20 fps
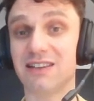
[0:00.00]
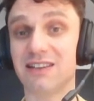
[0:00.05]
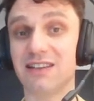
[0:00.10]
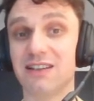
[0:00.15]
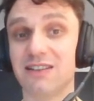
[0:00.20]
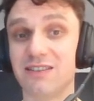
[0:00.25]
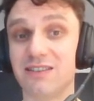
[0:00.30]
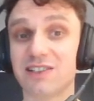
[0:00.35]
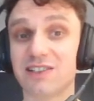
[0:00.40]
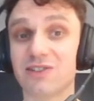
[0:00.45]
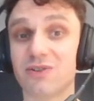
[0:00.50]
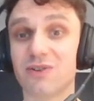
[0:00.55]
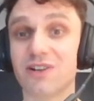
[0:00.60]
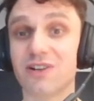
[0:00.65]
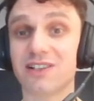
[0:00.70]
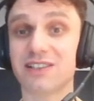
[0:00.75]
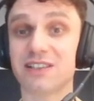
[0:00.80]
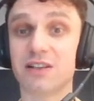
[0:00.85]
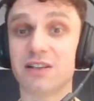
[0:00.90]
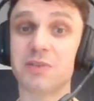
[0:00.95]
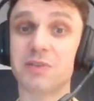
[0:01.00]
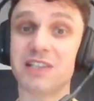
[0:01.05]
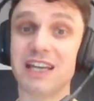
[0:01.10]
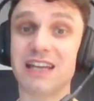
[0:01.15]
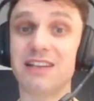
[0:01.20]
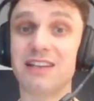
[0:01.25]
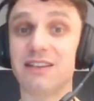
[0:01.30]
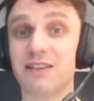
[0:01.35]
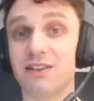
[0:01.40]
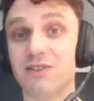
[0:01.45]
the scores
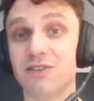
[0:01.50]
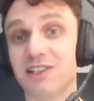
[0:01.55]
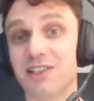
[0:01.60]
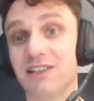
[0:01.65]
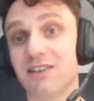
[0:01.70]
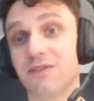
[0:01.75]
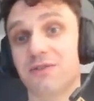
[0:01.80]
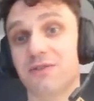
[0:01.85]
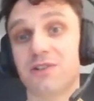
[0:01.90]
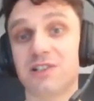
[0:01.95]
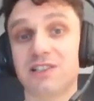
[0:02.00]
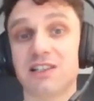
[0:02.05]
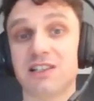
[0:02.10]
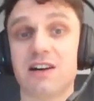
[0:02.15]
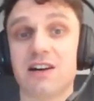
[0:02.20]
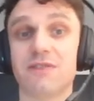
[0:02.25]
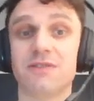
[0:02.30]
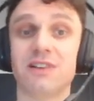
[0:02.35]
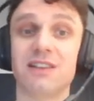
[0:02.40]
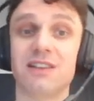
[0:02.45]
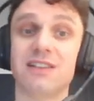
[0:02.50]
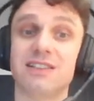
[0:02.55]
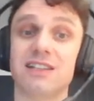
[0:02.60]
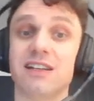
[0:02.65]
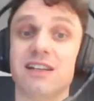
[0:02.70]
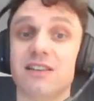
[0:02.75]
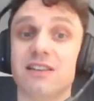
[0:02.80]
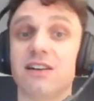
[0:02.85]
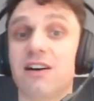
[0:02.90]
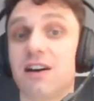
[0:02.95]
obtained using the first half and the
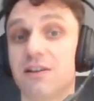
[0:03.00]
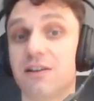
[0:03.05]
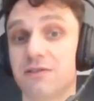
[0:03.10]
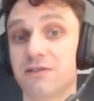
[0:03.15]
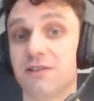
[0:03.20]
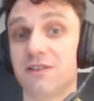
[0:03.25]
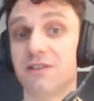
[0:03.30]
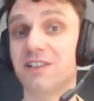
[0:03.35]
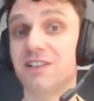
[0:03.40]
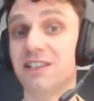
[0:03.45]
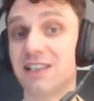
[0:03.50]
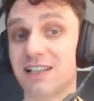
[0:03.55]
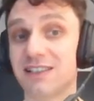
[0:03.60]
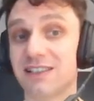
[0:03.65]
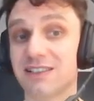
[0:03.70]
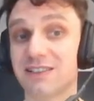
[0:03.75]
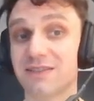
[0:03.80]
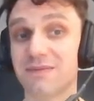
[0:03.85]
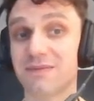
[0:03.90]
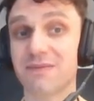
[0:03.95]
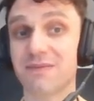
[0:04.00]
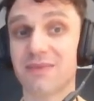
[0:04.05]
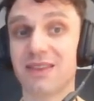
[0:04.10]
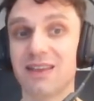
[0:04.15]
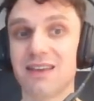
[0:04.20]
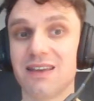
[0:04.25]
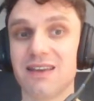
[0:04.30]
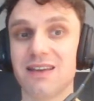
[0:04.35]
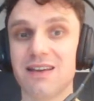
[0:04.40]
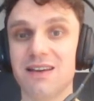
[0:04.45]
second half of the test.
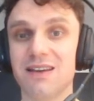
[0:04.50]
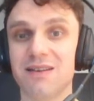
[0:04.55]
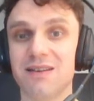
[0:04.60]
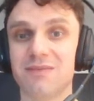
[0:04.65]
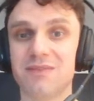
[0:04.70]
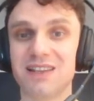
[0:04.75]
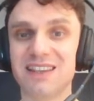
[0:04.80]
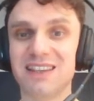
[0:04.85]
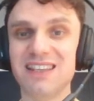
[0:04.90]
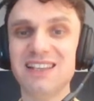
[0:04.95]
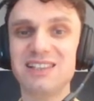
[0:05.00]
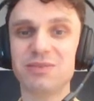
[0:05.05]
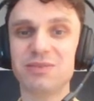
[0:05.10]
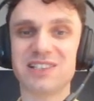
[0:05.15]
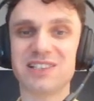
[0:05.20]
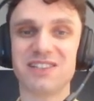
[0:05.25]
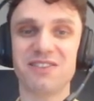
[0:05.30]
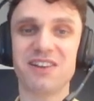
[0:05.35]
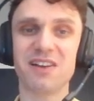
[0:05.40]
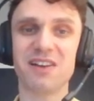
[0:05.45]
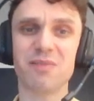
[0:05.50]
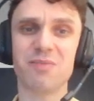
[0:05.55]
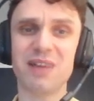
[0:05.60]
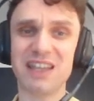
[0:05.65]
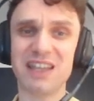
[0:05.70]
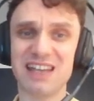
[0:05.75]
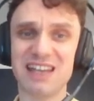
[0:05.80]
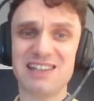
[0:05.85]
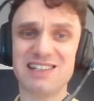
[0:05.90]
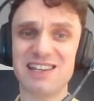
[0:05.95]
But this was a very bad
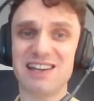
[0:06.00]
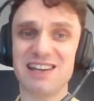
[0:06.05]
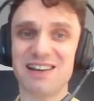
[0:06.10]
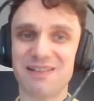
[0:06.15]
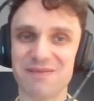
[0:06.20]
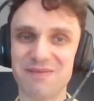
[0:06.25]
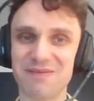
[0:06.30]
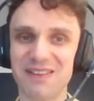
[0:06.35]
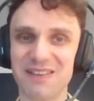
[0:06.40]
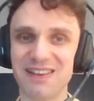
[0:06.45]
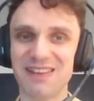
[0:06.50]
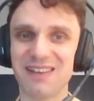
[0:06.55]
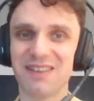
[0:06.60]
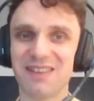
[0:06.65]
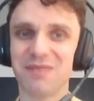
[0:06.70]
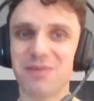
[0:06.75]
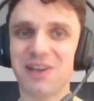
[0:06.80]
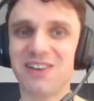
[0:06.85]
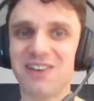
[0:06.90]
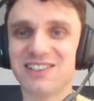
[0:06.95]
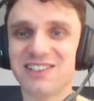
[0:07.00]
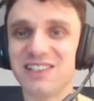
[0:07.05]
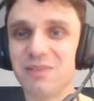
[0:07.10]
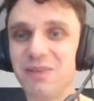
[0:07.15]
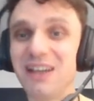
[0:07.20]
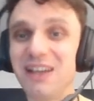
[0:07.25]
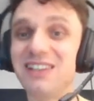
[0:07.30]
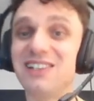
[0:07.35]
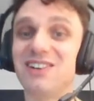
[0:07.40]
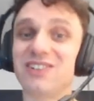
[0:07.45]
idea, because
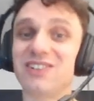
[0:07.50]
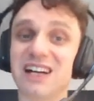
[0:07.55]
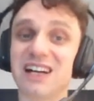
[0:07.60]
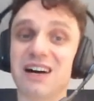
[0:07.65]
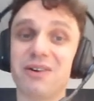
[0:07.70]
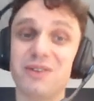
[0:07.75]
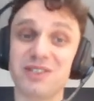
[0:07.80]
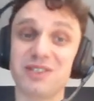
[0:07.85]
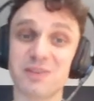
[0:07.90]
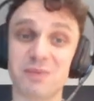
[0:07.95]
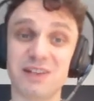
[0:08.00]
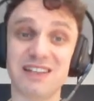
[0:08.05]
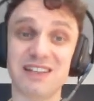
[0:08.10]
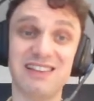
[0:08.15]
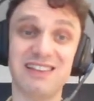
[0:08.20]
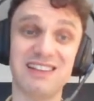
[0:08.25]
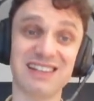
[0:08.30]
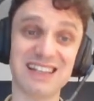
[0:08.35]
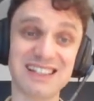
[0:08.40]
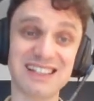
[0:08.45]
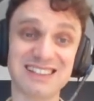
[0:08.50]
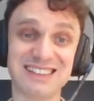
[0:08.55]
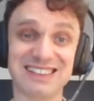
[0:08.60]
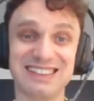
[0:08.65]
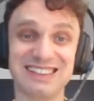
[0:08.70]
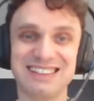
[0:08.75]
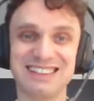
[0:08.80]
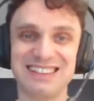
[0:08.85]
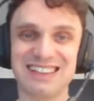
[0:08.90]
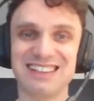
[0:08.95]
depending on how you split the
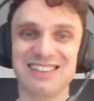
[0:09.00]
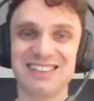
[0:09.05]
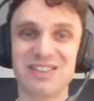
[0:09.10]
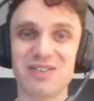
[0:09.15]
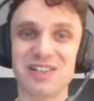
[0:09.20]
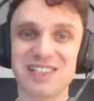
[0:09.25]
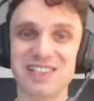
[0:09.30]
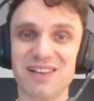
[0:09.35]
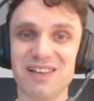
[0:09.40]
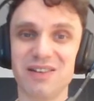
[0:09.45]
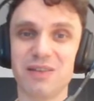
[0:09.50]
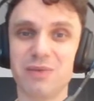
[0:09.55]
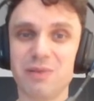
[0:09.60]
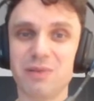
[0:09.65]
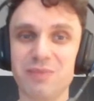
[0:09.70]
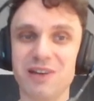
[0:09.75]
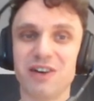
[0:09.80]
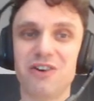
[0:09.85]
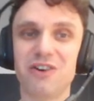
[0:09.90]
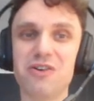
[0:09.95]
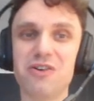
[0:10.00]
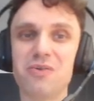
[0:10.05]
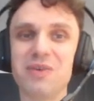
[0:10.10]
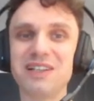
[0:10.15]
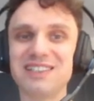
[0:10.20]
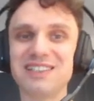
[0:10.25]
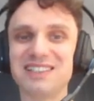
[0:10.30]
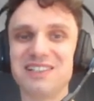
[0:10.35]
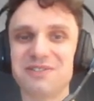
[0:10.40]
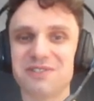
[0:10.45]
test, the result will be always
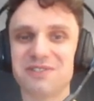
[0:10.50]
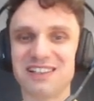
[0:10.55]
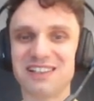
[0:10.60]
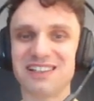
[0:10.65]
different.